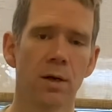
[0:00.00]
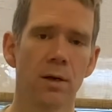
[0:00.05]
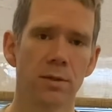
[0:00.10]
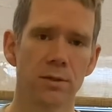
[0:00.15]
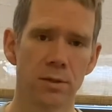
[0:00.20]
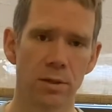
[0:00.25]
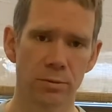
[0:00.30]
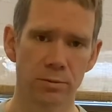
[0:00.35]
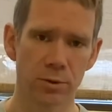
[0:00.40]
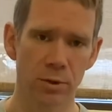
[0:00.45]

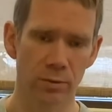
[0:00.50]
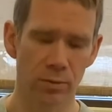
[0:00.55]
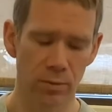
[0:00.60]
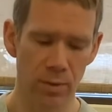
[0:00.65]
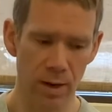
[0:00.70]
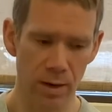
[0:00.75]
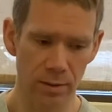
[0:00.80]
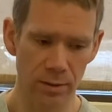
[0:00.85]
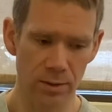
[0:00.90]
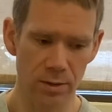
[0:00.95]
to
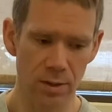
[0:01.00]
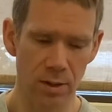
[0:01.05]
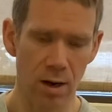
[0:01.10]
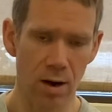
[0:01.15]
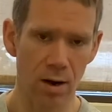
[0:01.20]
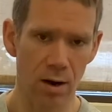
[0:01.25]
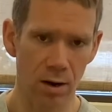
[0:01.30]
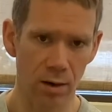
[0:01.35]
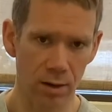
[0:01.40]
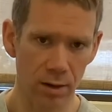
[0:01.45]
direct
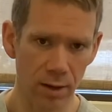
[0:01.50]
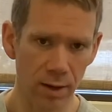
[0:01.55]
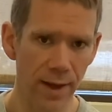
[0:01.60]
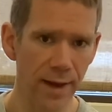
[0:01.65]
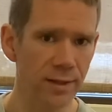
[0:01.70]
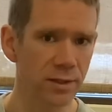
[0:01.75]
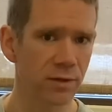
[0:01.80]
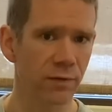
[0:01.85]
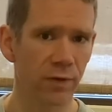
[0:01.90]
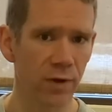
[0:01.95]
our
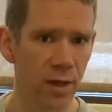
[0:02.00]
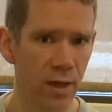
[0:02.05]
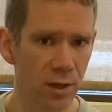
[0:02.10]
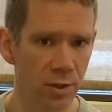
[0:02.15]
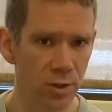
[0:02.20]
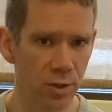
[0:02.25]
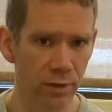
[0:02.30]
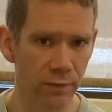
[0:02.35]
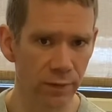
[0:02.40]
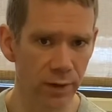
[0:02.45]

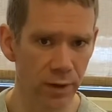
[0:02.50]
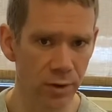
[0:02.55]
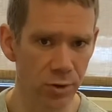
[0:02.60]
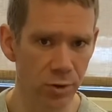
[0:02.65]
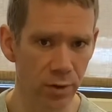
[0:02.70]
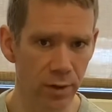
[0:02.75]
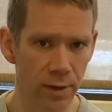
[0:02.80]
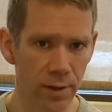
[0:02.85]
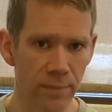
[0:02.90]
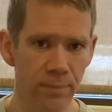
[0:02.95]
classification of
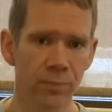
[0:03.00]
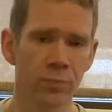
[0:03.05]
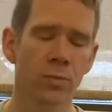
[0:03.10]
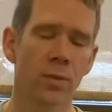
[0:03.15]
injury